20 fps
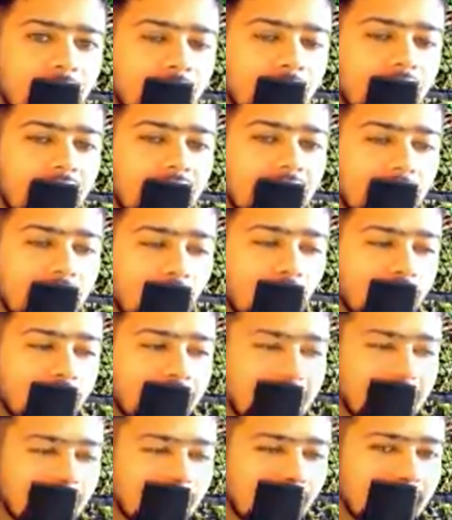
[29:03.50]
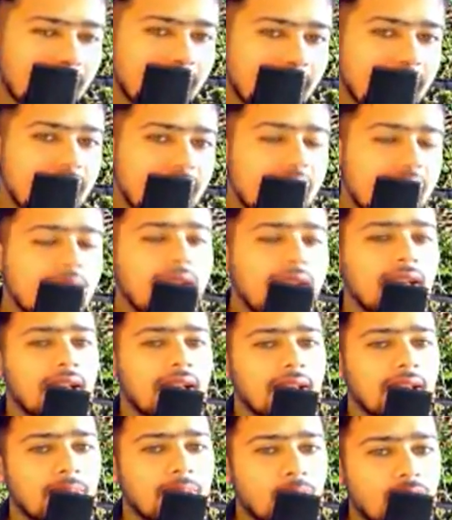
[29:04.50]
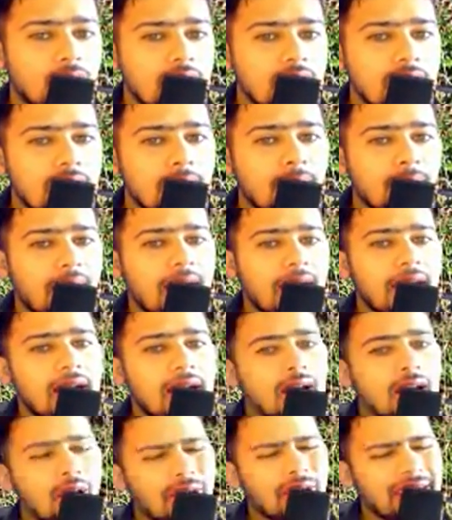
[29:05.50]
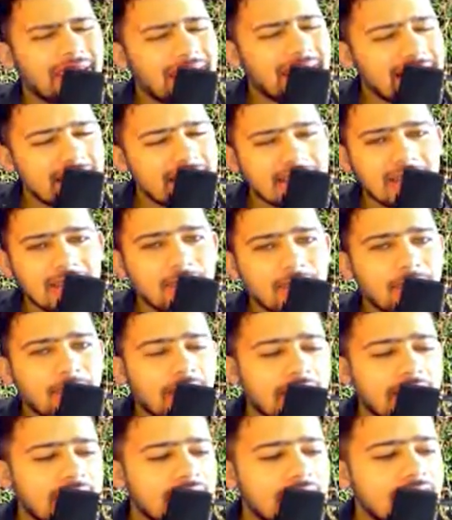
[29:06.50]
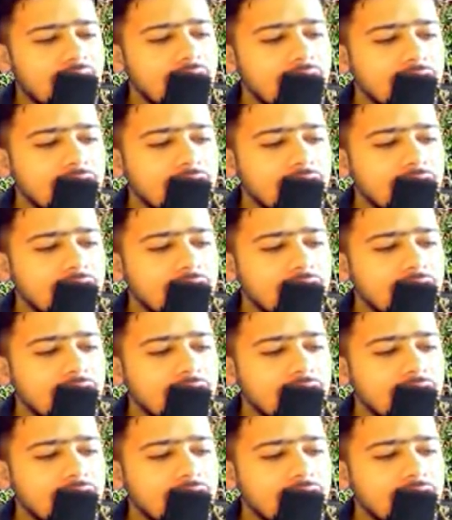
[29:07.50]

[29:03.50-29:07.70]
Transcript: we were not independent the mughal empire or any other empire